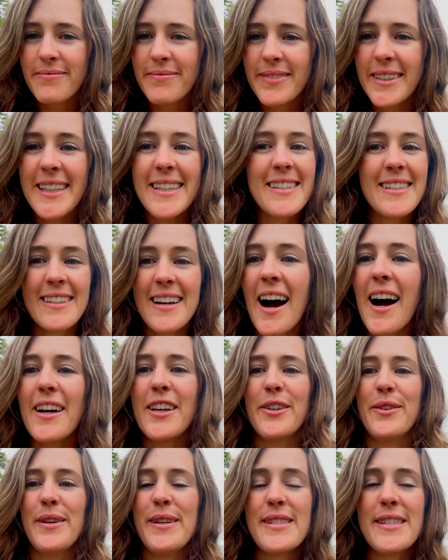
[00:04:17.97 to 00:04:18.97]
He's got
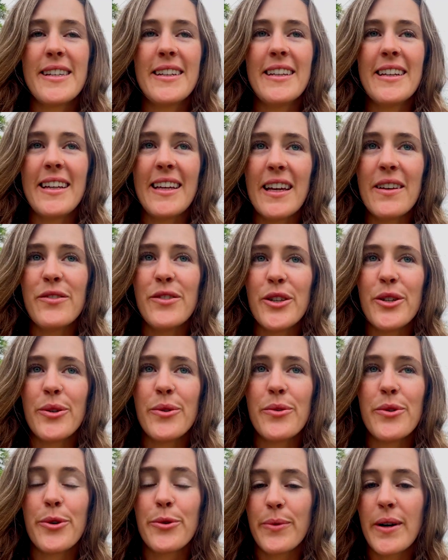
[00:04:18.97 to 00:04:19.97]
you. He's going to give
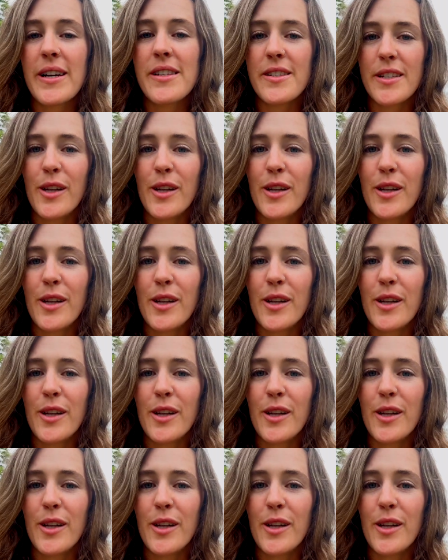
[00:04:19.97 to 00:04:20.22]
you the rest